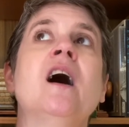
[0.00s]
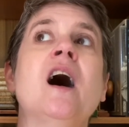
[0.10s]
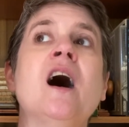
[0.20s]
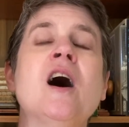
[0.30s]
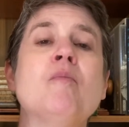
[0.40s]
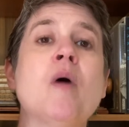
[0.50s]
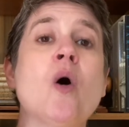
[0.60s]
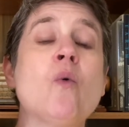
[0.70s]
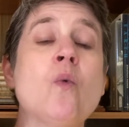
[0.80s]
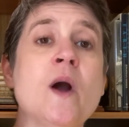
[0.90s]
um,
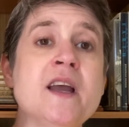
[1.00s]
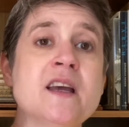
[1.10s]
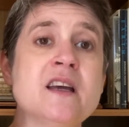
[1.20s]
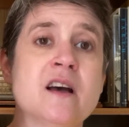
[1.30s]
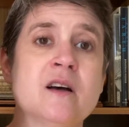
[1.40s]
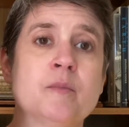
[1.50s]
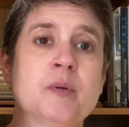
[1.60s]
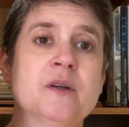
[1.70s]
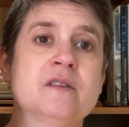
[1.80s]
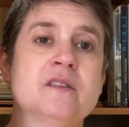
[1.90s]
waking up
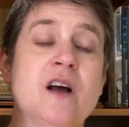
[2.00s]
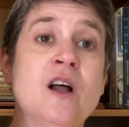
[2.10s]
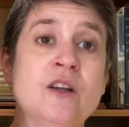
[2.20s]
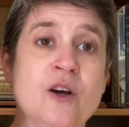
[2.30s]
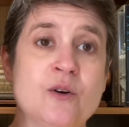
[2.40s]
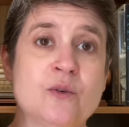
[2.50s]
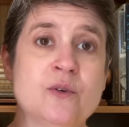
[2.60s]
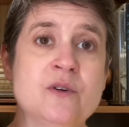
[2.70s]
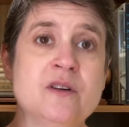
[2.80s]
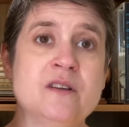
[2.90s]

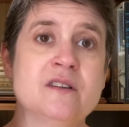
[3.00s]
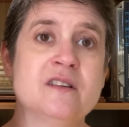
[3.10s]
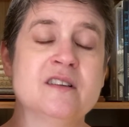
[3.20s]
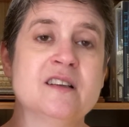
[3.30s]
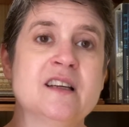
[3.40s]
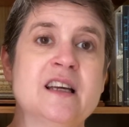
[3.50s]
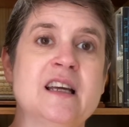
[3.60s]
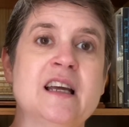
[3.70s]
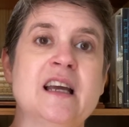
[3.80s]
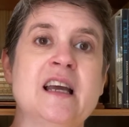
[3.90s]
alone
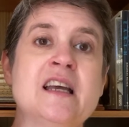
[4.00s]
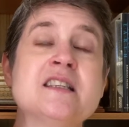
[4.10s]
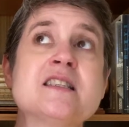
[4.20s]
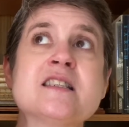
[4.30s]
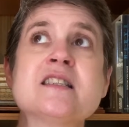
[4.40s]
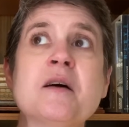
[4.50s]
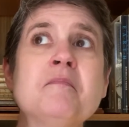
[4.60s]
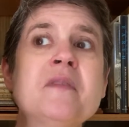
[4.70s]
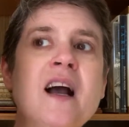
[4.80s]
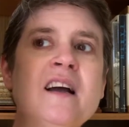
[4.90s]
in
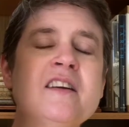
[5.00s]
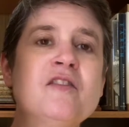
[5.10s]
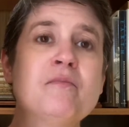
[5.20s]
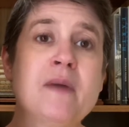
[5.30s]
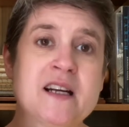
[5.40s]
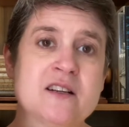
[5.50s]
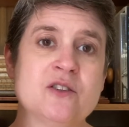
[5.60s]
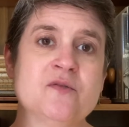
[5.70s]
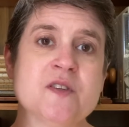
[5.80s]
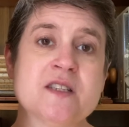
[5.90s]
some kind of
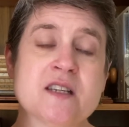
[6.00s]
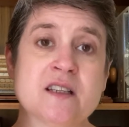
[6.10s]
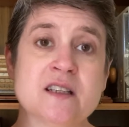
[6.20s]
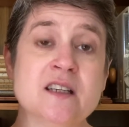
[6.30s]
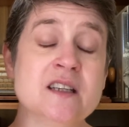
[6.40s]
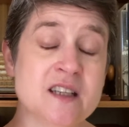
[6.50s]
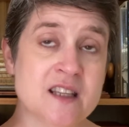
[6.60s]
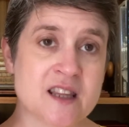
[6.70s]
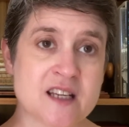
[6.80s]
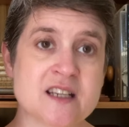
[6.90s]
medical facility, he
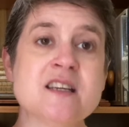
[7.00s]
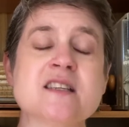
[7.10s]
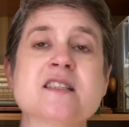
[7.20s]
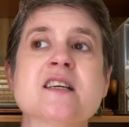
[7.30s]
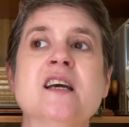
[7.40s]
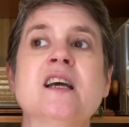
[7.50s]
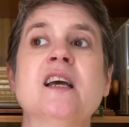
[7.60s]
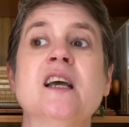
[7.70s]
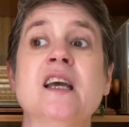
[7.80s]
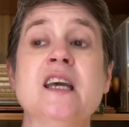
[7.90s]
thinks.
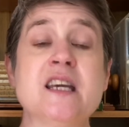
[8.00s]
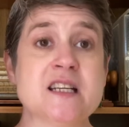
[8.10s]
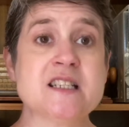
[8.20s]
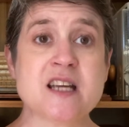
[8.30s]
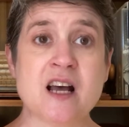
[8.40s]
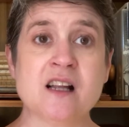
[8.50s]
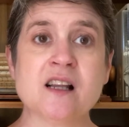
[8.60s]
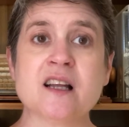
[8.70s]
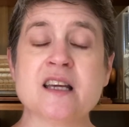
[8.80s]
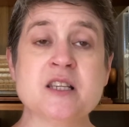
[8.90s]
He can
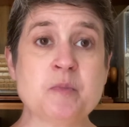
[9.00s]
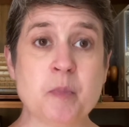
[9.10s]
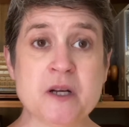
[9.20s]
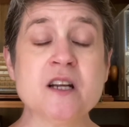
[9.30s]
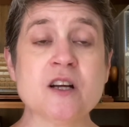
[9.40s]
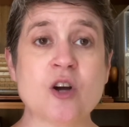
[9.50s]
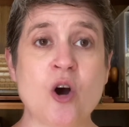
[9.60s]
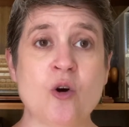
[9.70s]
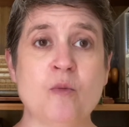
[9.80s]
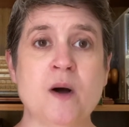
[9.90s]
tell he's been in a
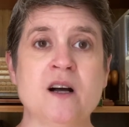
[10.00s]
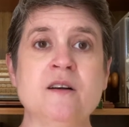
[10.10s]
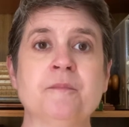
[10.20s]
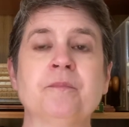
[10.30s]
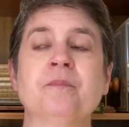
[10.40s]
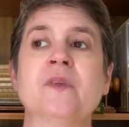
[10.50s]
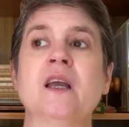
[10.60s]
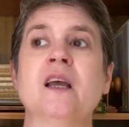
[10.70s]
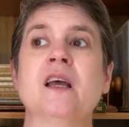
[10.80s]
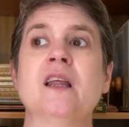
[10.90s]
coma.
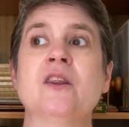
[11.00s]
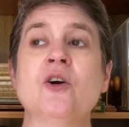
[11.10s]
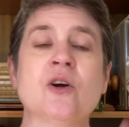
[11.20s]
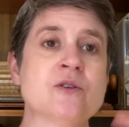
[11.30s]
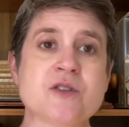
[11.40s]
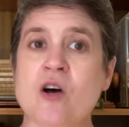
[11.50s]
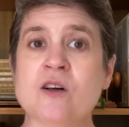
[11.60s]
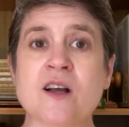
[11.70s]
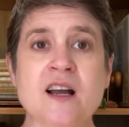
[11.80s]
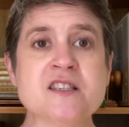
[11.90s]
There's all
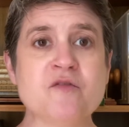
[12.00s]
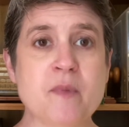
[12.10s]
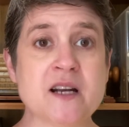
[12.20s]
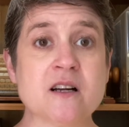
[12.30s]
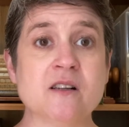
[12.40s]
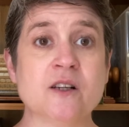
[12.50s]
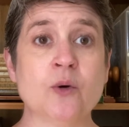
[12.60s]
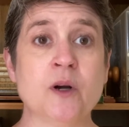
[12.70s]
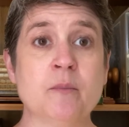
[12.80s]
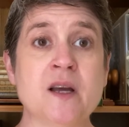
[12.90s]
kinds of medical
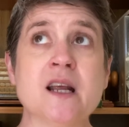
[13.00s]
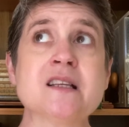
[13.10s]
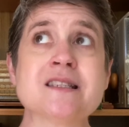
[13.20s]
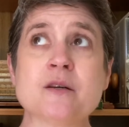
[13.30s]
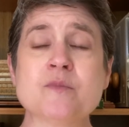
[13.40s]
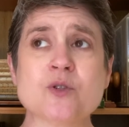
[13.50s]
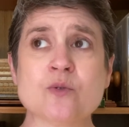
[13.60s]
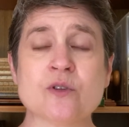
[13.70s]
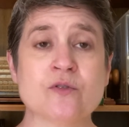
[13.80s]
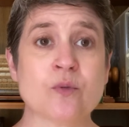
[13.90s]
equipment and some
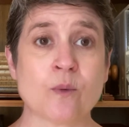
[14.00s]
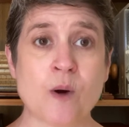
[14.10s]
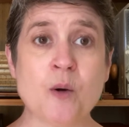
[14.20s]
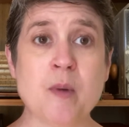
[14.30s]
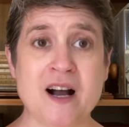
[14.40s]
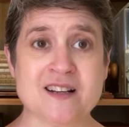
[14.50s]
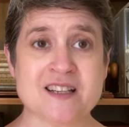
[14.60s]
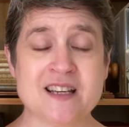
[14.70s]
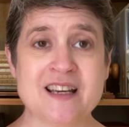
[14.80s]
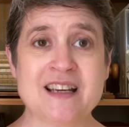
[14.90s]
sort of robot
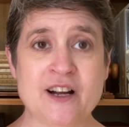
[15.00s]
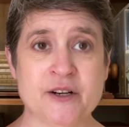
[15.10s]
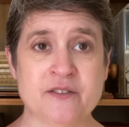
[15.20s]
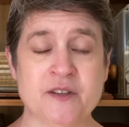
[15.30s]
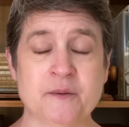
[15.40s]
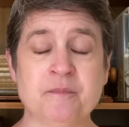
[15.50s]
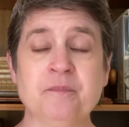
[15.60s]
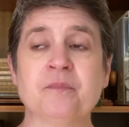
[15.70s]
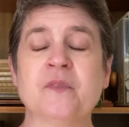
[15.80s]
taking care of him.